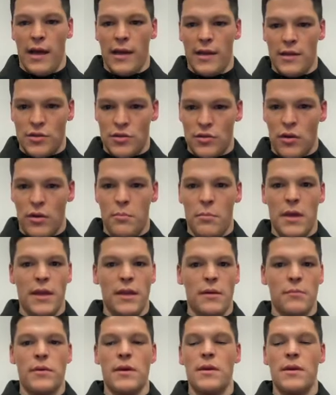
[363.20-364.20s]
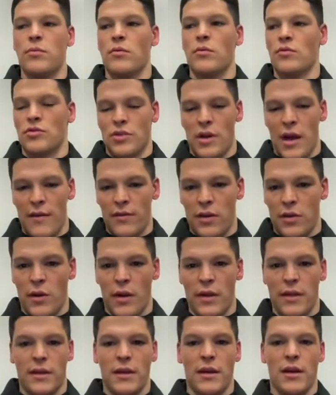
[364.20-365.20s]
enjoy meeting people, traveling
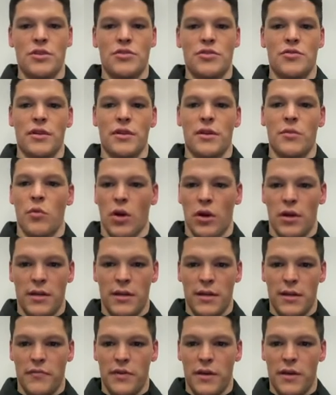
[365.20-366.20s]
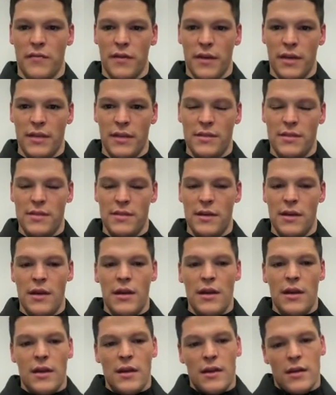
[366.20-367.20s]
around the country, working different events.
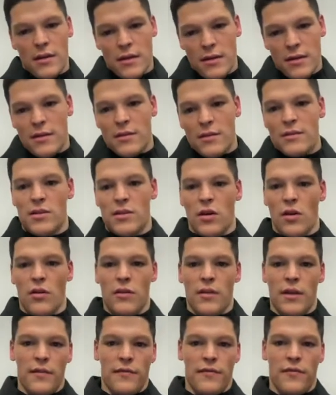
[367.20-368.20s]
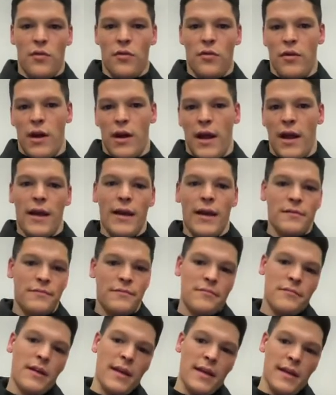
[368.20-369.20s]
So therefore, I
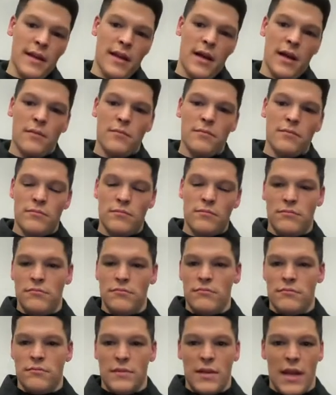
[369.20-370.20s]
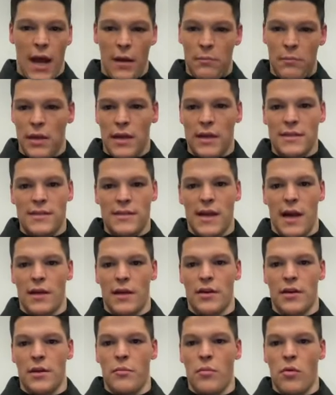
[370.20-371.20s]
ended up not playing
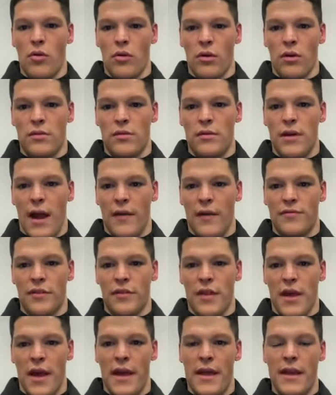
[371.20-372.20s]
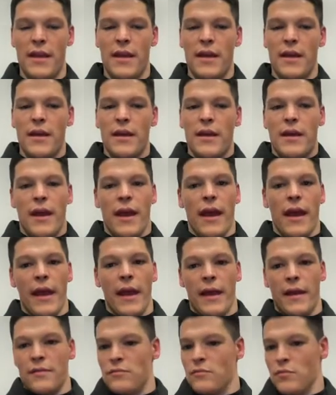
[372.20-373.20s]
soccer anymore after that
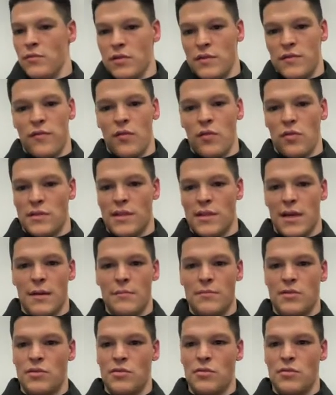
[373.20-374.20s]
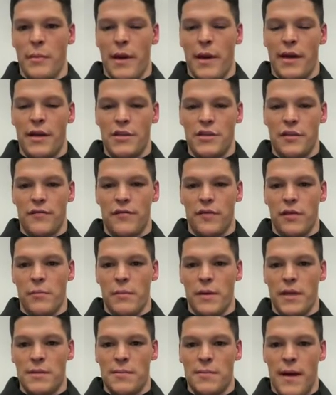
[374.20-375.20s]
and was full-time student manager for the
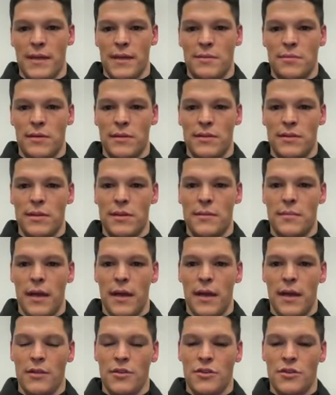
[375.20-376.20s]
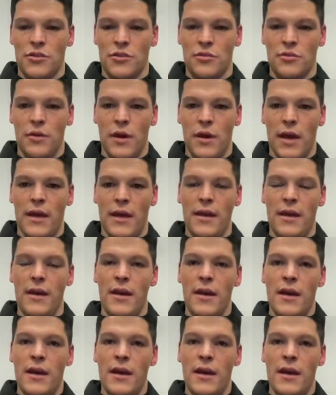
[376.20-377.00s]
men's basketball team at LSUA.